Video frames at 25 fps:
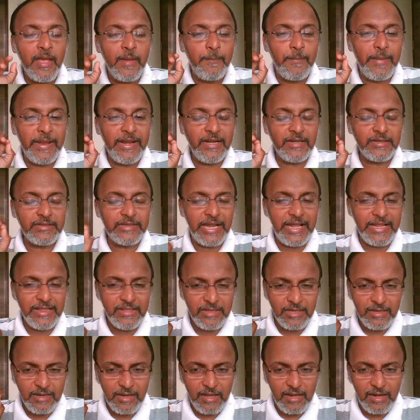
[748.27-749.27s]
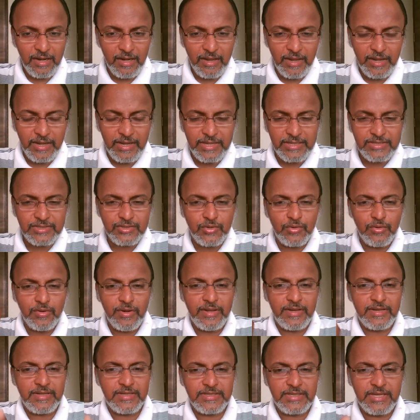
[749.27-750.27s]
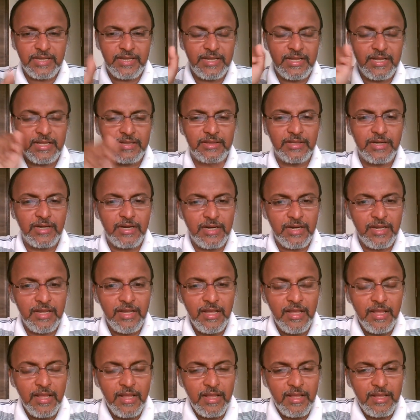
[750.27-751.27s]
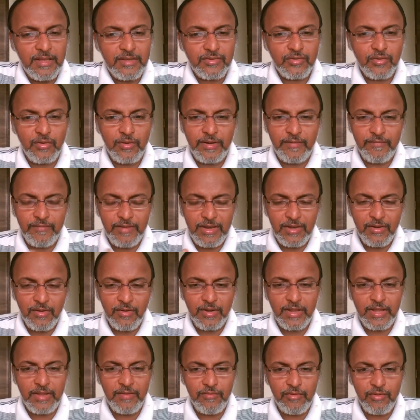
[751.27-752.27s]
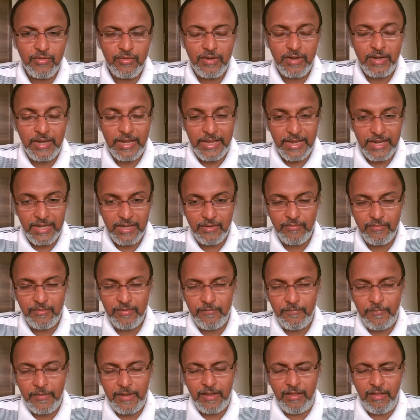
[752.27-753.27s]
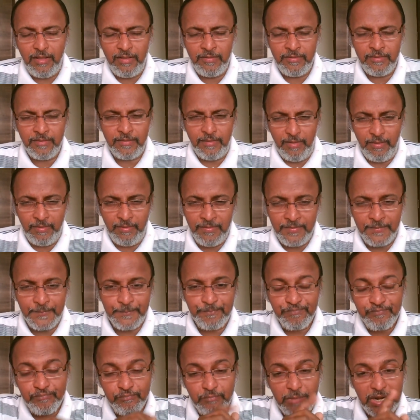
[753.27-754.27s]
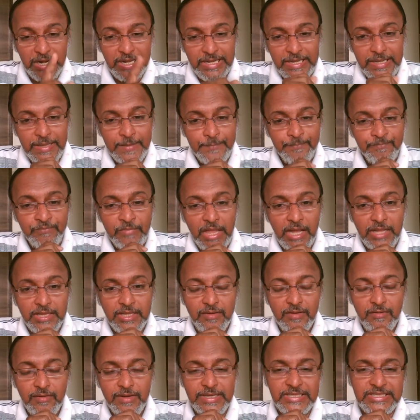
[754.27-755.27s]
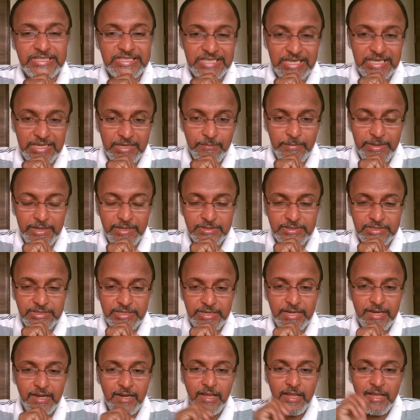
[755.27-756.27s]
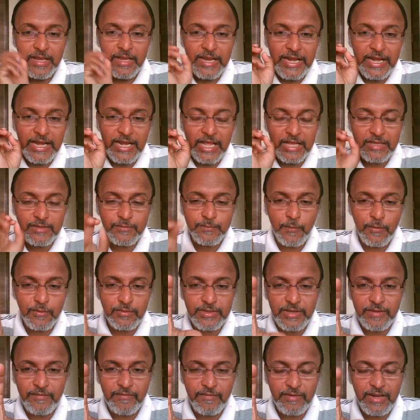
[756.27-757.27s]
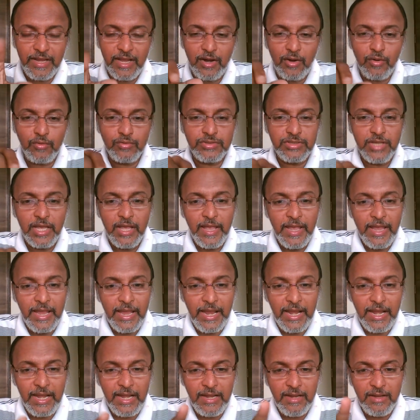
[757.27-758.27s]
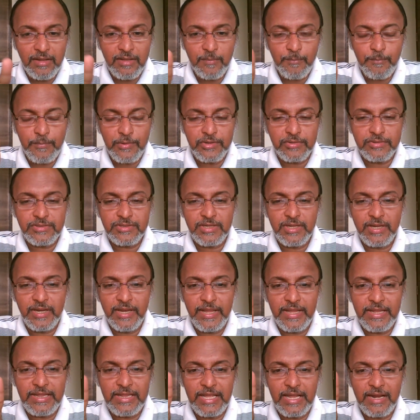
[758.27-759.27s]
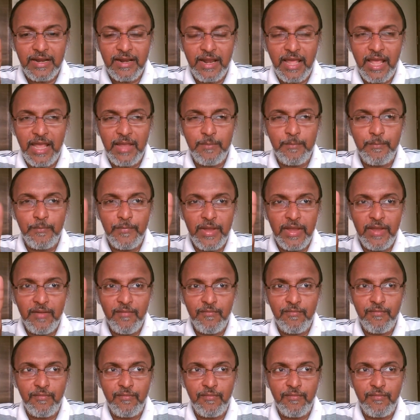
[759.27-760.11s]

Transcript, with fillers: being tenth karak, it is good, it's in the third. So it will not give you negative effect. But otherwise, sun being seated, it exposes every house, and the person in their life may